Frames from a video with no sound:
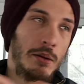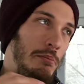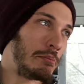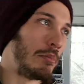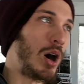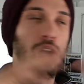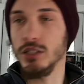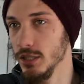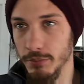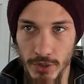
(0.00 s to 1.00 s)

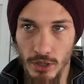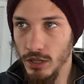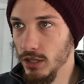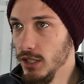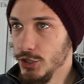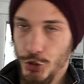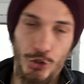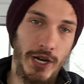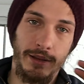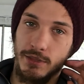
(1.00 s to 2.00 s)
Multiple
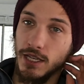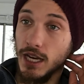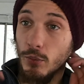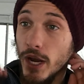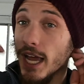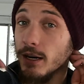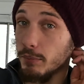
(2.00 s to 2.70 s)
streams. Like, we had a